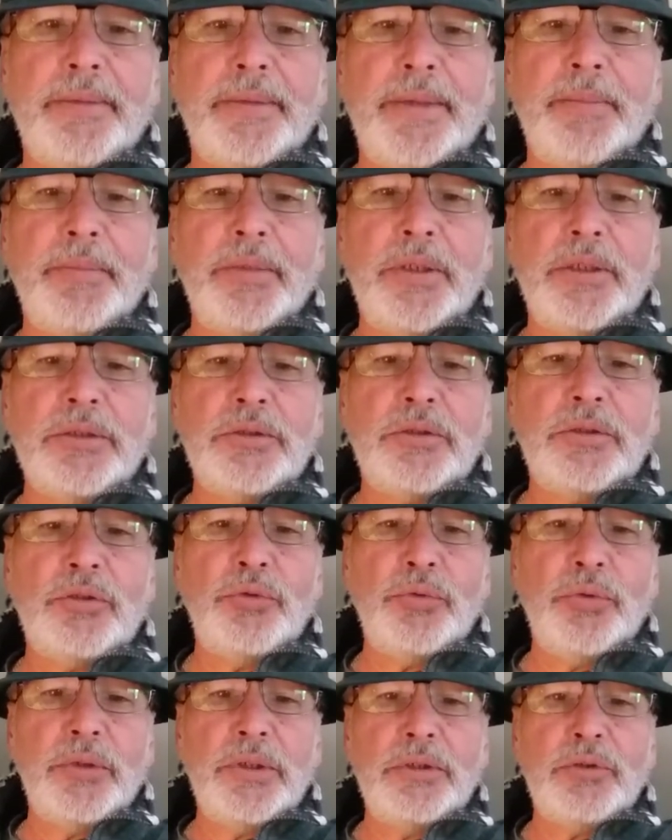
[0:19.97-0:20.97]
I'm going to
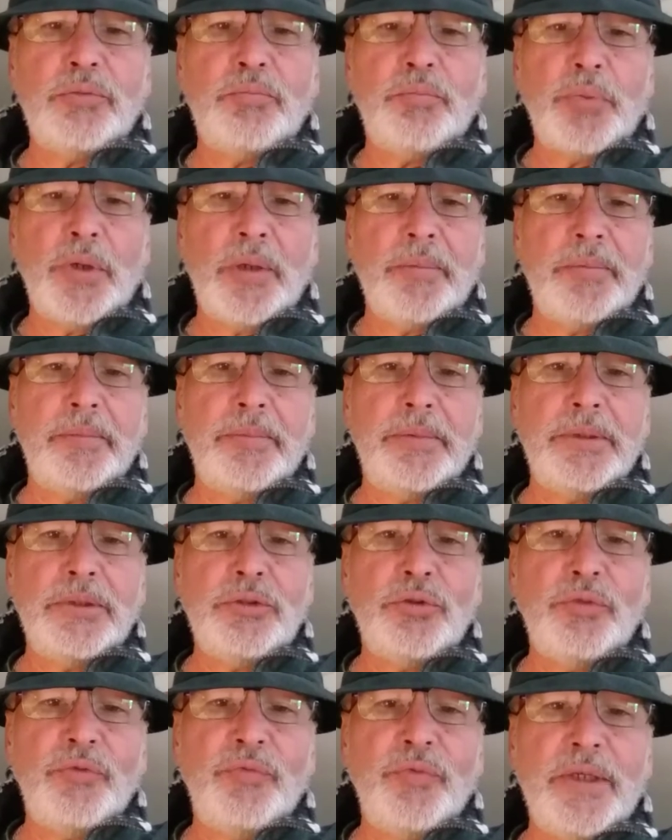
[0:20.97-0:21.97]
do it in probably
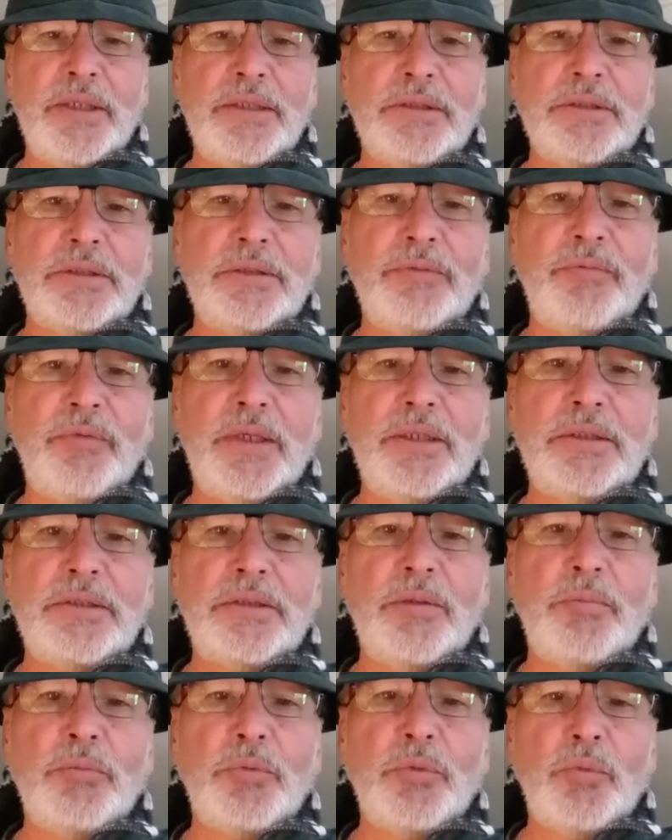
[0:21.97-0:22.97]
two phases. Phase
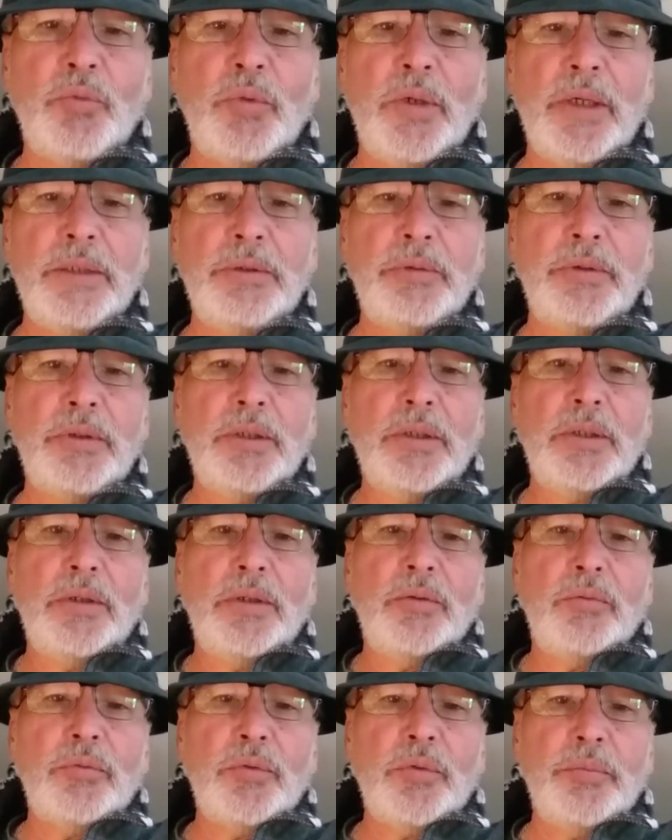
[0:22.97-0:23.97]
number one
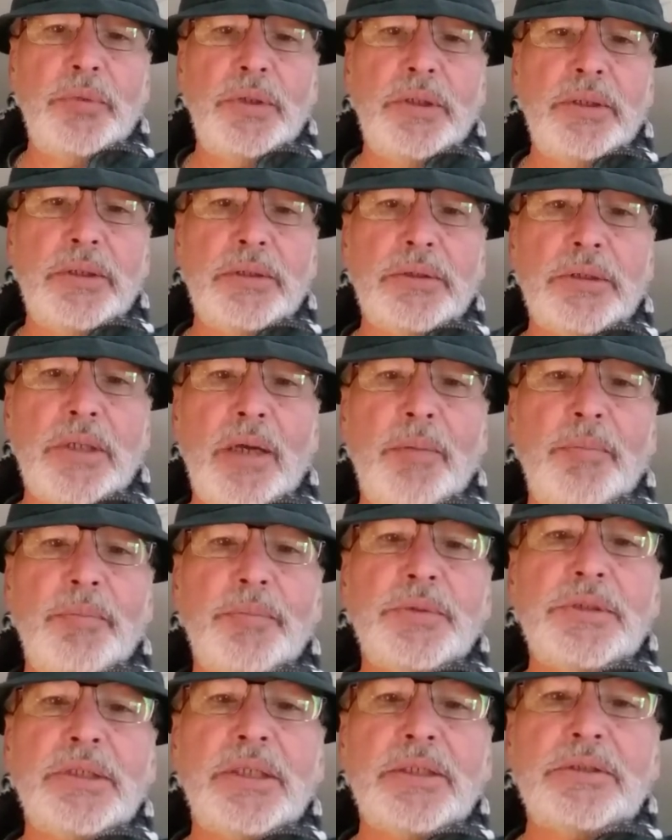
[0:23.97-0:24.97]
will be the
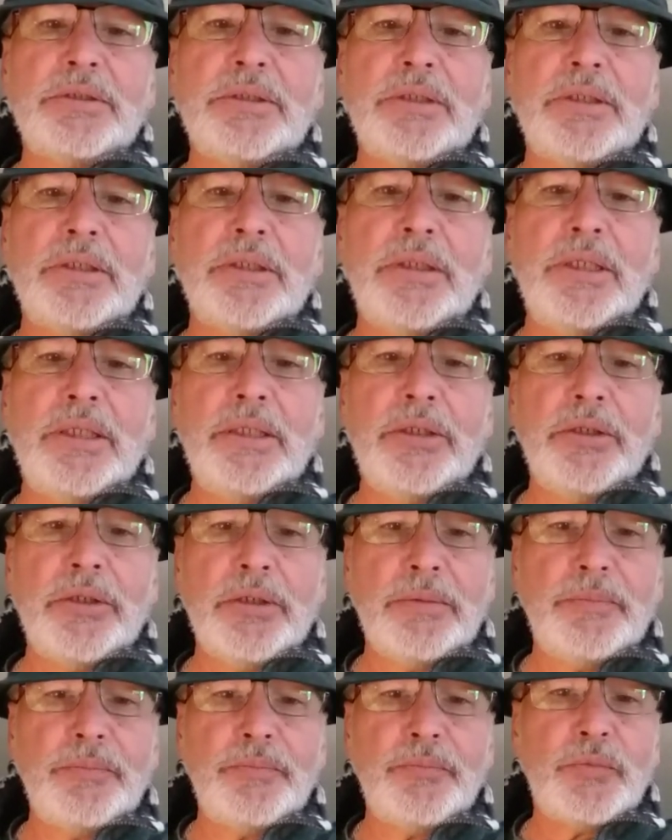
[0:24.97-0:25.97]
top section of the
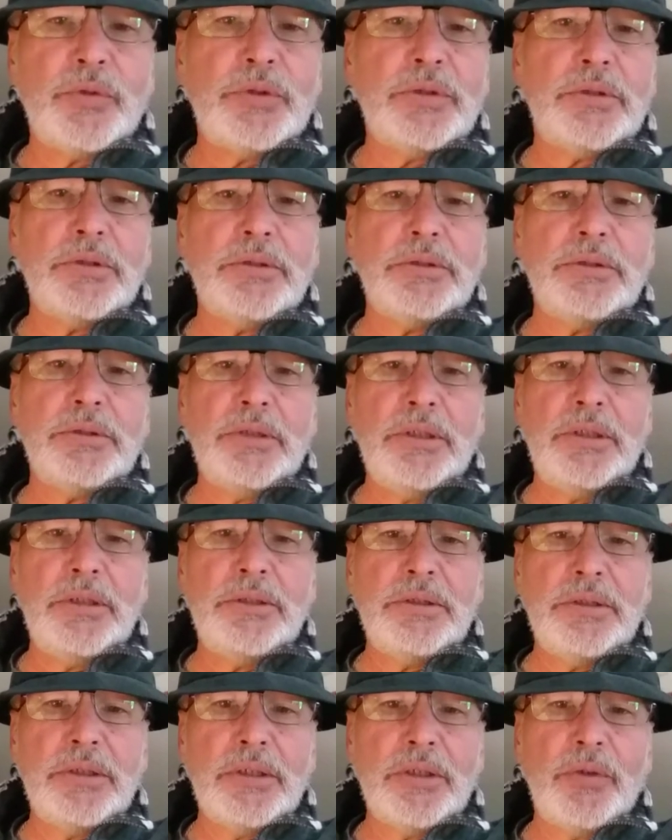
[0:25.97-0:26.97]
leader, which is
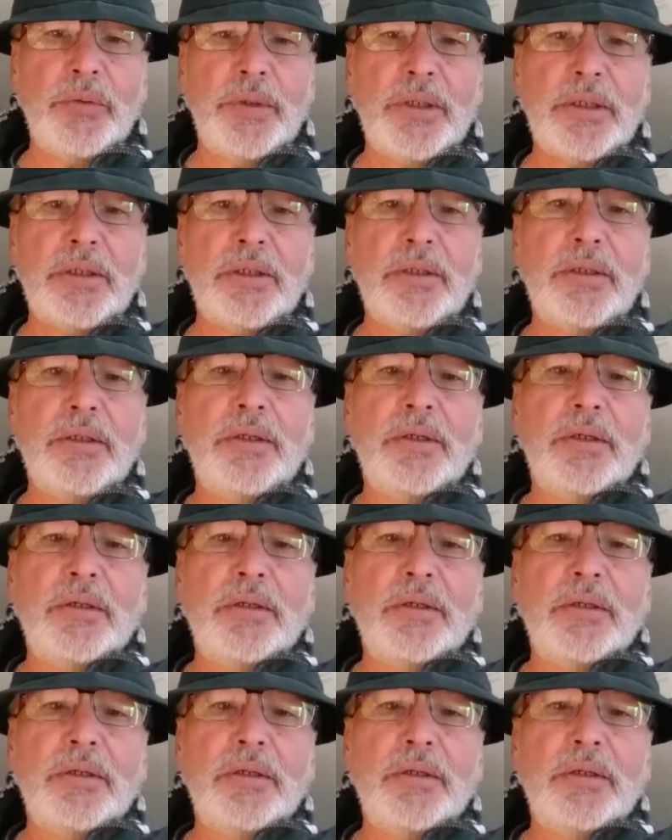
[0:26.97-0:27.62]
easy and quick.